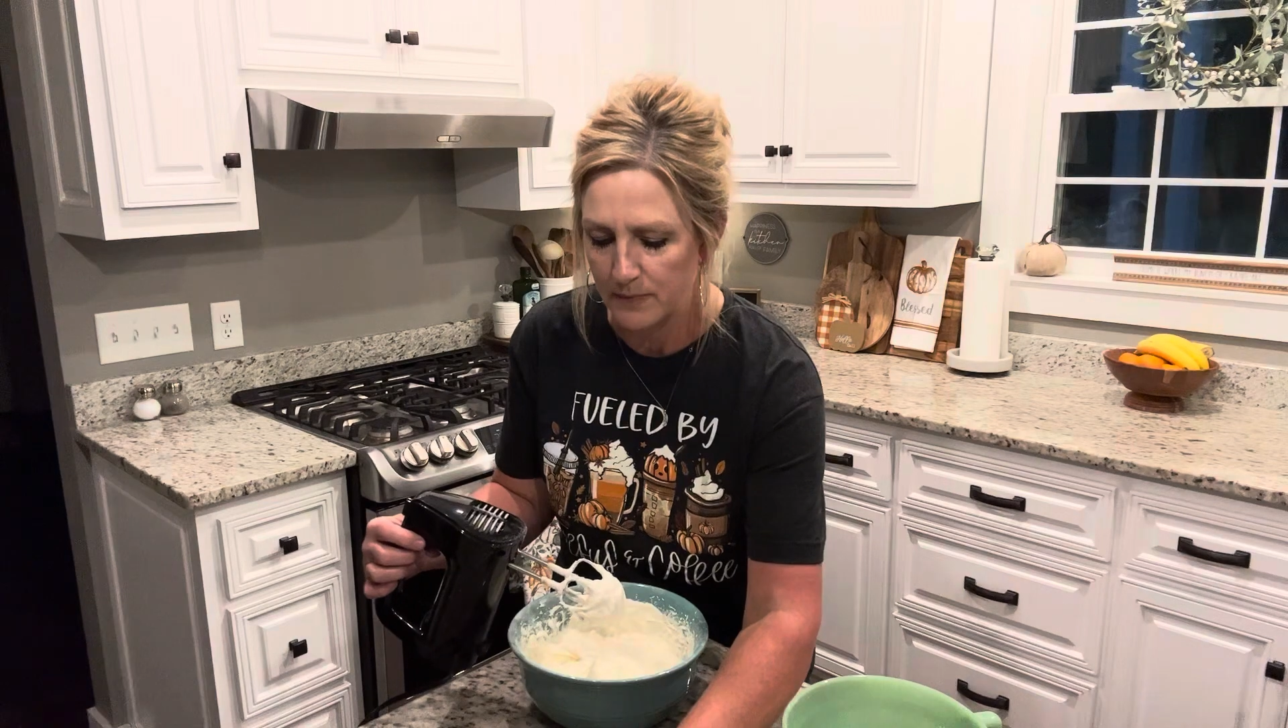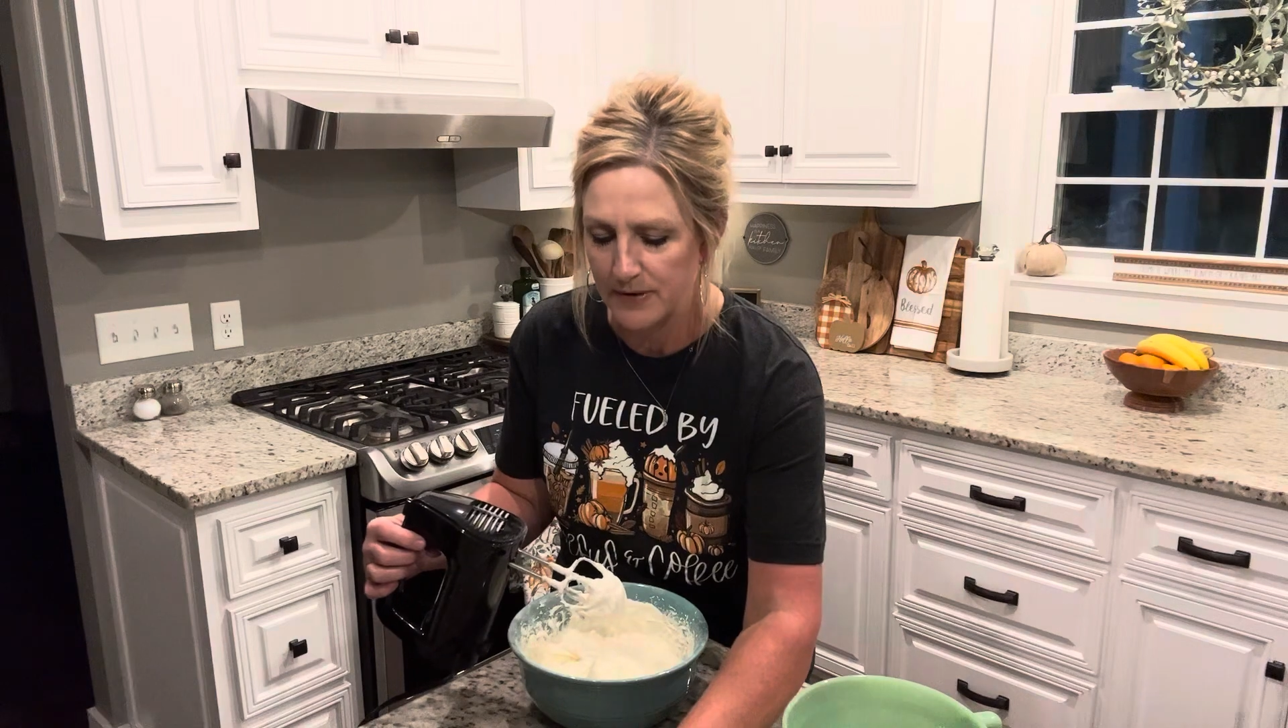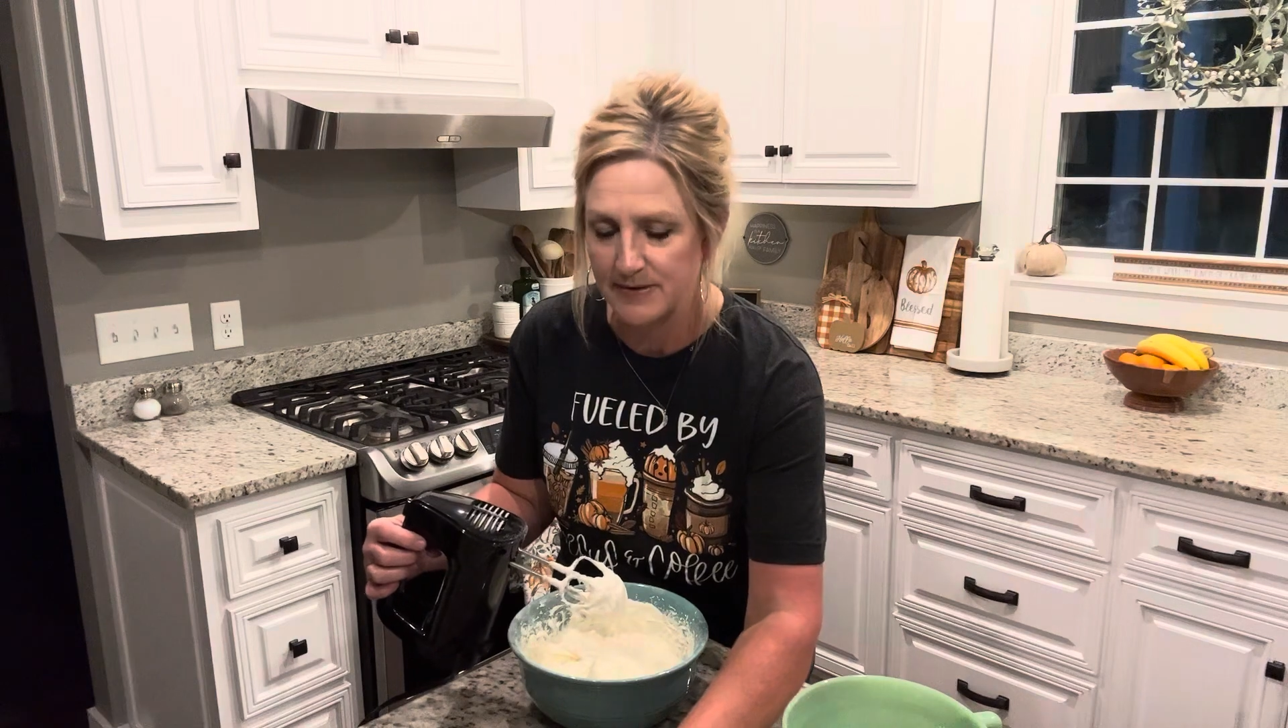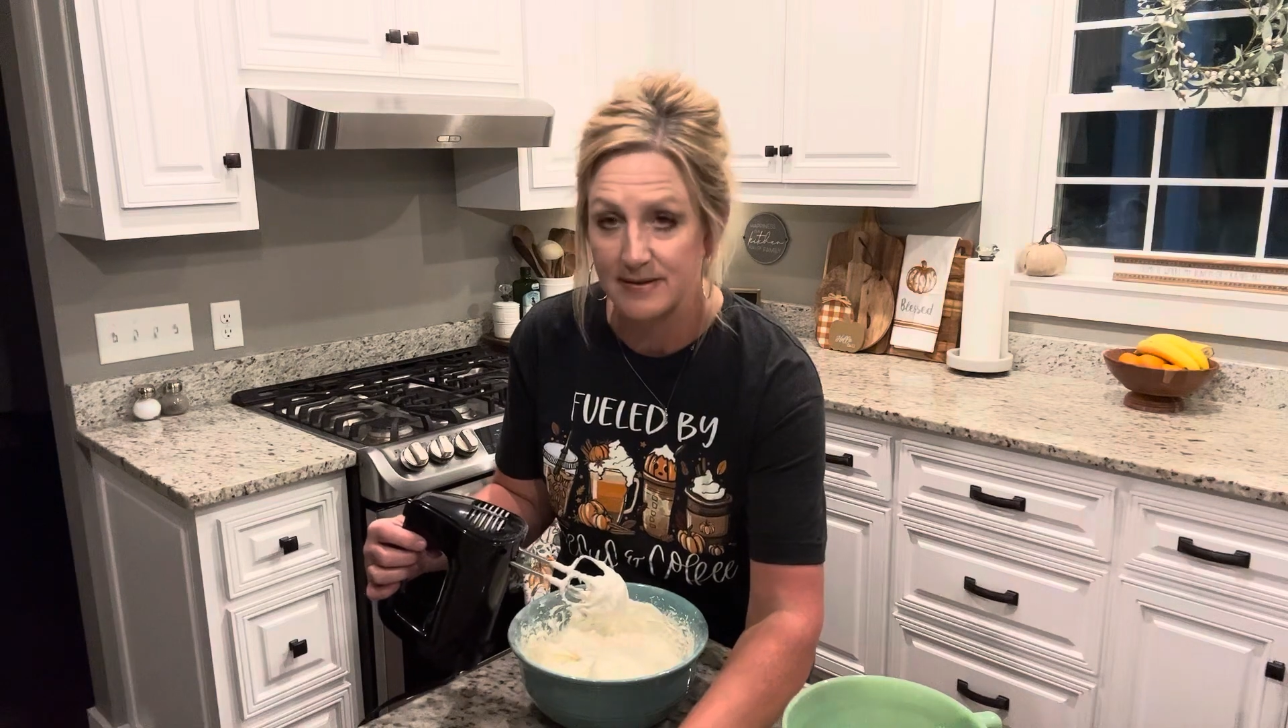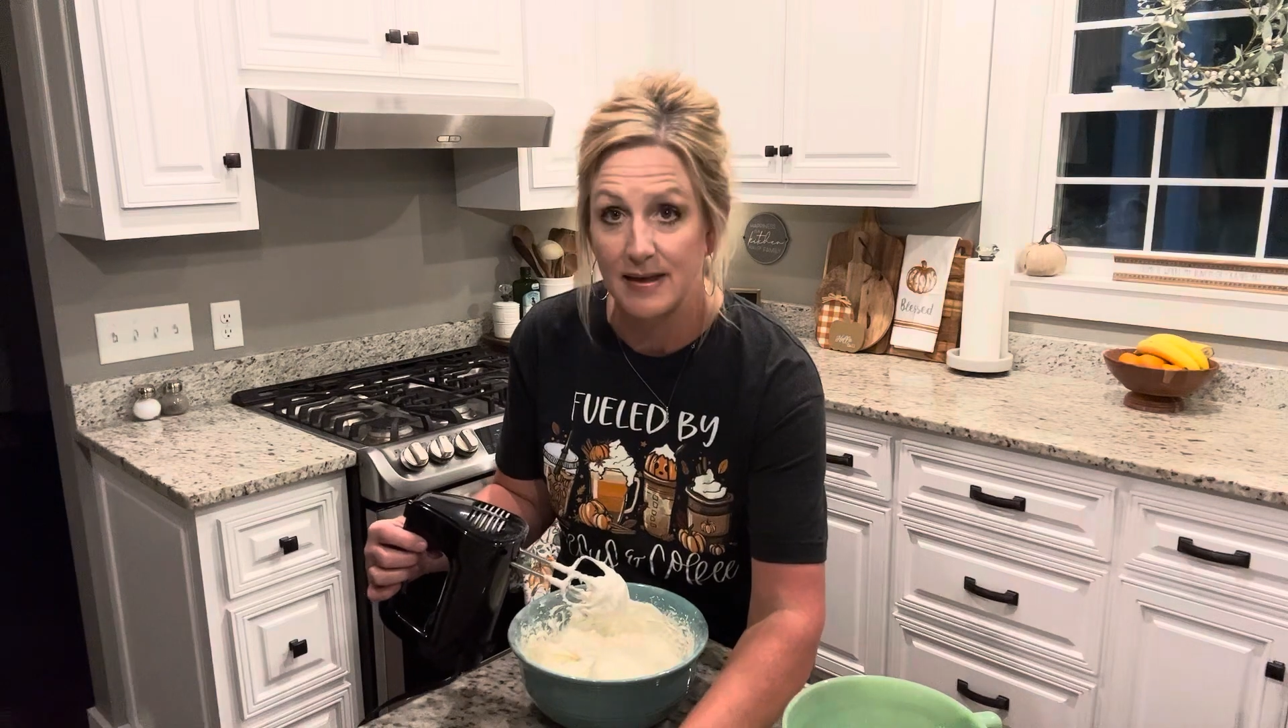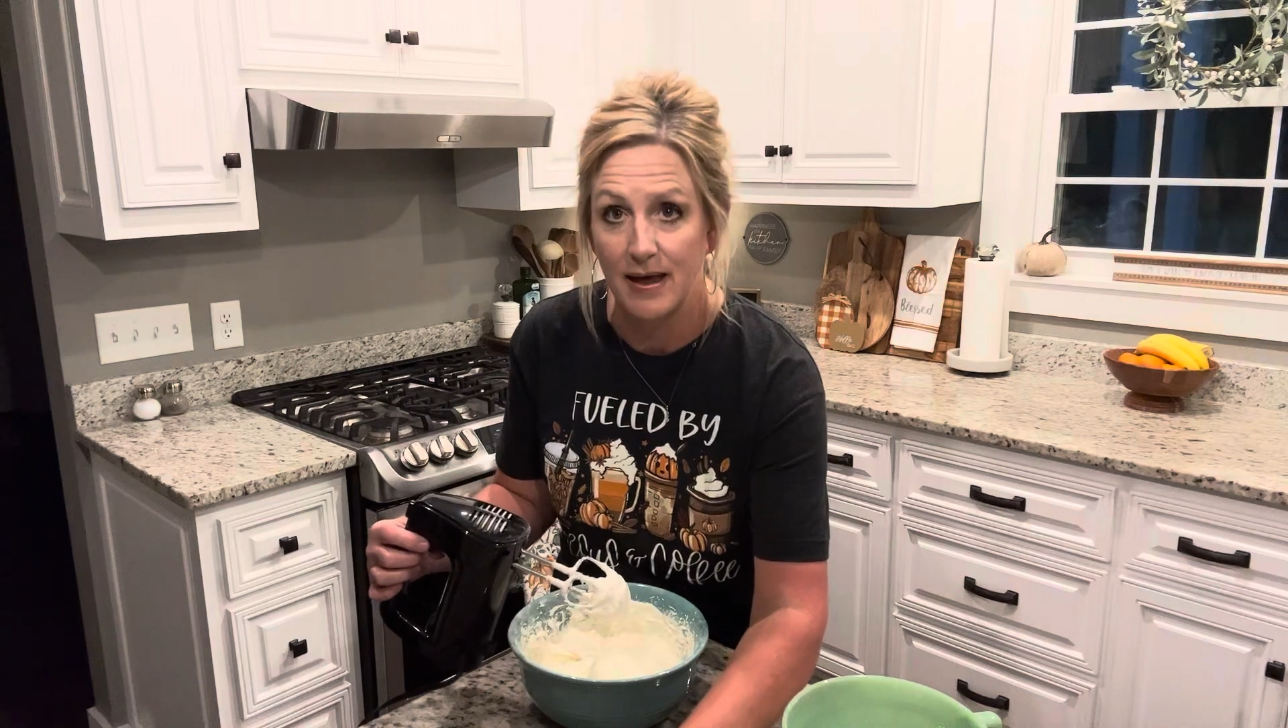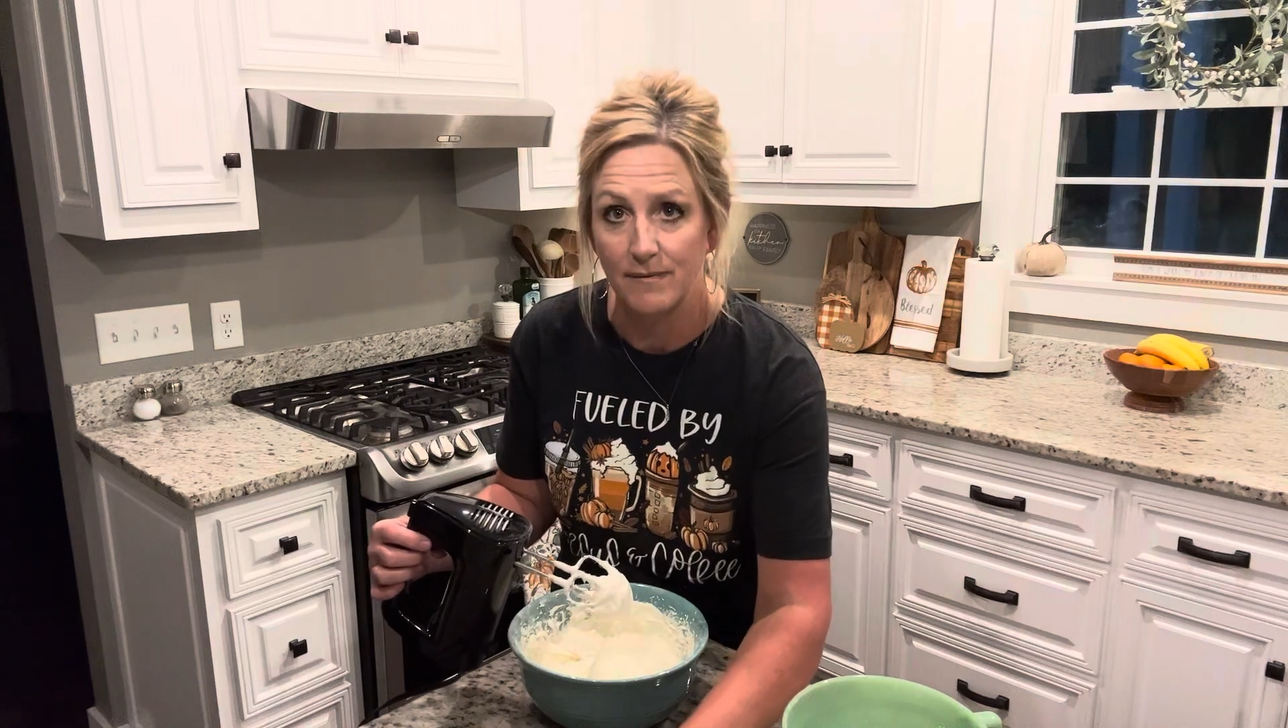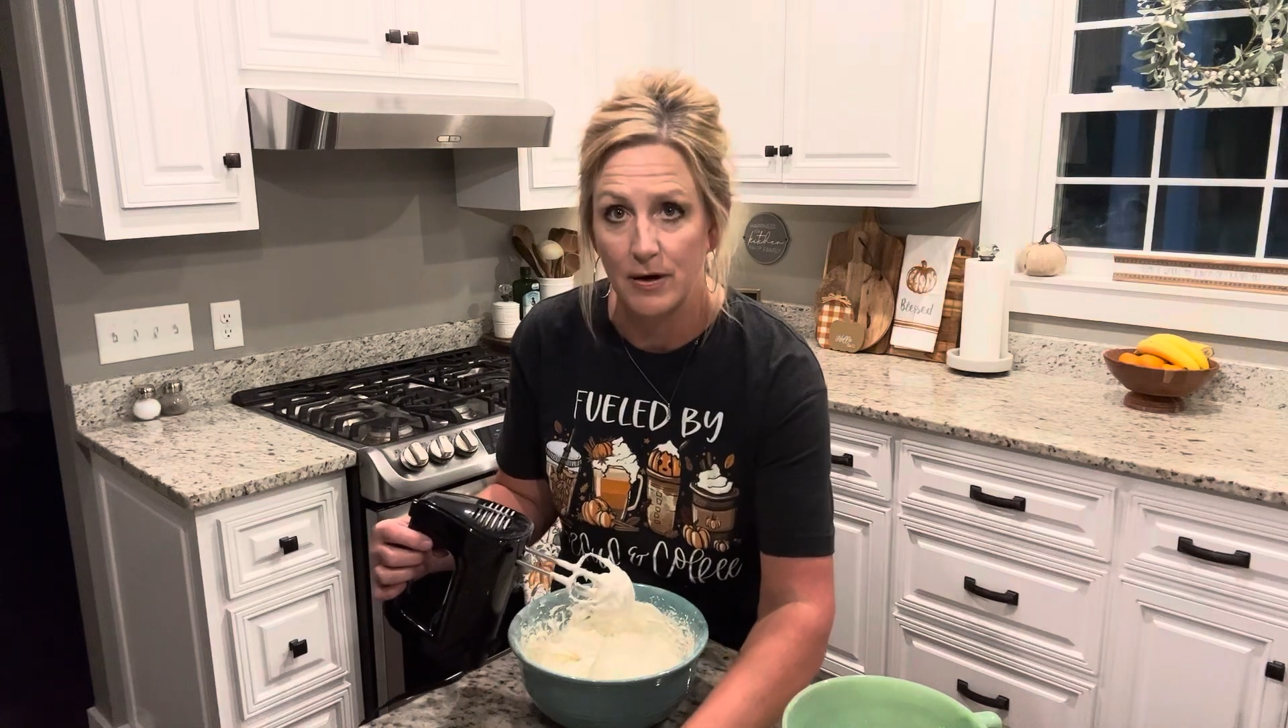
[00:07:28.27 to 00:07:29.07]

This is heavy